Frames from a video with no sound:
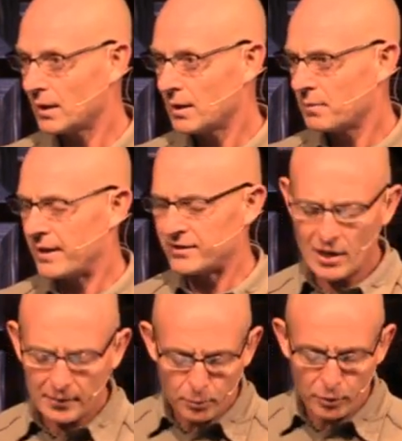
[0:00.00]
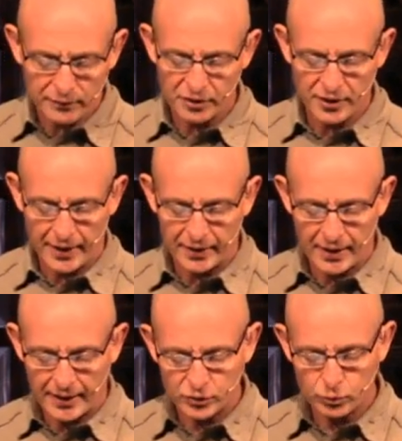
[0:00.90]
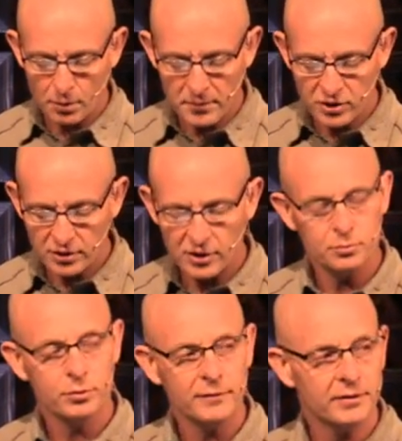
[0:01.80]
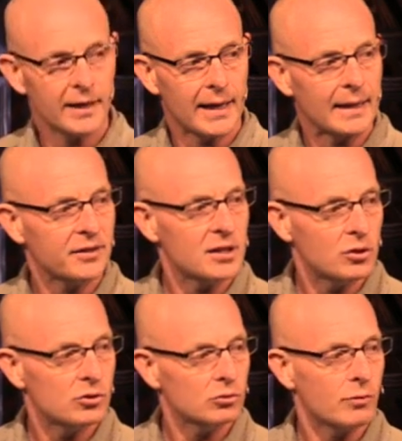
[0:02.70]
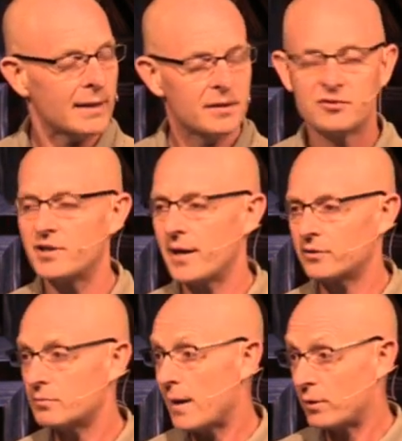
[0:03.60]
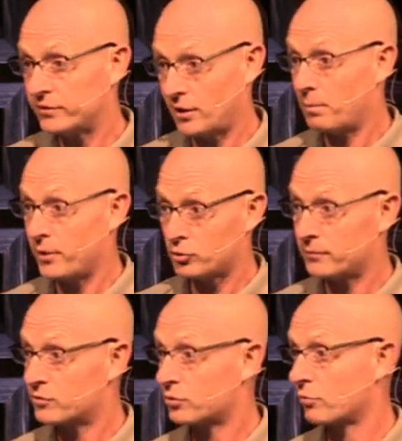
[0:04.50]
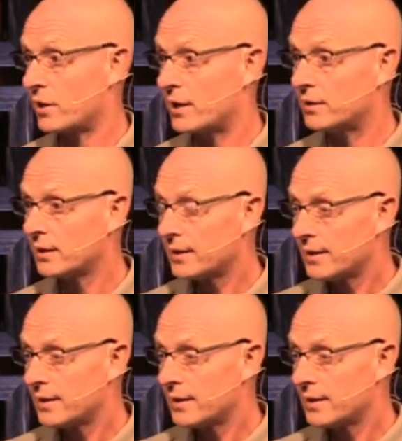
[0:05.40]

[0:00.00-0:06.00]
But that's not the point of today. I just want to mention these briefly, and I think you should write these down. You might want to take a picture of the screen.